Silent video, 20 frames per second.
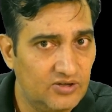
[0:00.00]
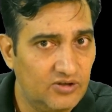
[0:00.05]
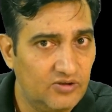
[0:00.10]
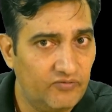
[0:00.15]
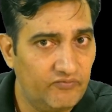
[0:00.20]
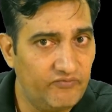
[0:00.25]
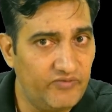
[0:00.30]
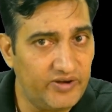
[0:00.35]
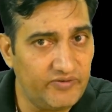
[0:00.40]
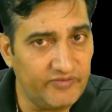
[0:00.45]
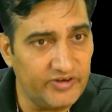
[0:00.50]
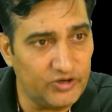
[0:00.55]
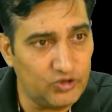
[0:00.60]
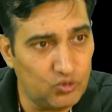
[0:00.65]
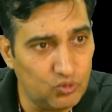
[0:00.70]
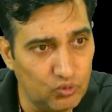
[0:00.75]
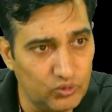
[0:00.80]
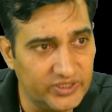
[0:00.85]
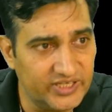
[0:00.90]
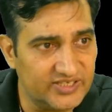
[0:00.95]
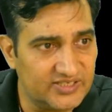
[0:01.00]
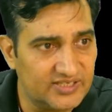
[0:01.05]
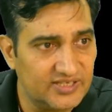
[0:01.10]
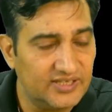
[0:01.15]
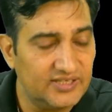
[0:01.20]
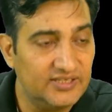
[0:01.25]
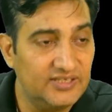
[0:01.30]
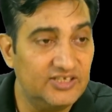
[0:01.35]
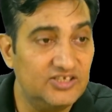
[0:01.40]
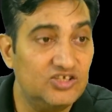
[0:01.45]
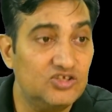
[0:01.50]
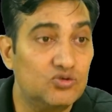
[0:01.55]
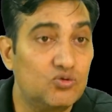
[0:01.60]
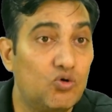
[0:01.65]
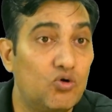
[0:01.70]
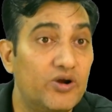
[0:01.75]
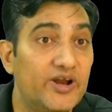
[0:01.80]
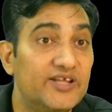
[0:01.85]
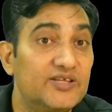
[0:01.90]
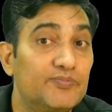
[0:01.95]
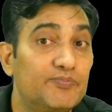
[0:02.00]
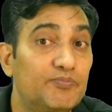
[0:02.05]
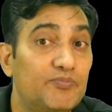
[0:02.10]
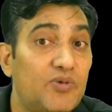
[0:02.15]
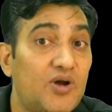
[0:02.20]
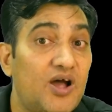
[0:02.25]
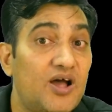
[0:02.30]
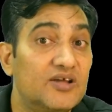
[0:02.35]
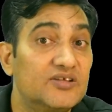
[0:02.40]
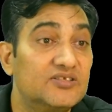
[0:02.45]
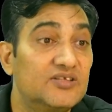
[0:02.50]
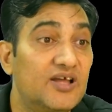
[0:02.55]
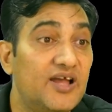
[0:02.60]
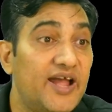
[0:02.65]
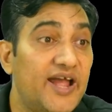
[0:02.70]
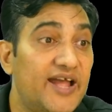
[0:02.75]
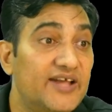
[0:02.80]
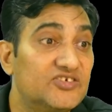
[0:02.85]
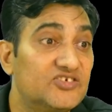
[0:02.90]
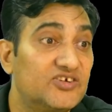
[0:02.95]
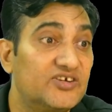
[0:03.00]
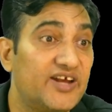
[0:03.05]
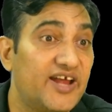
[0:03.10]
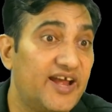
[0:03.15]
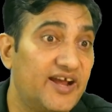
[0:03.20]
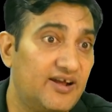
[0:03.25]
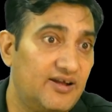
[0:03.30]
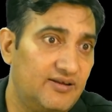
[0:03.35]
When we do this, this is called as pass the hash attack.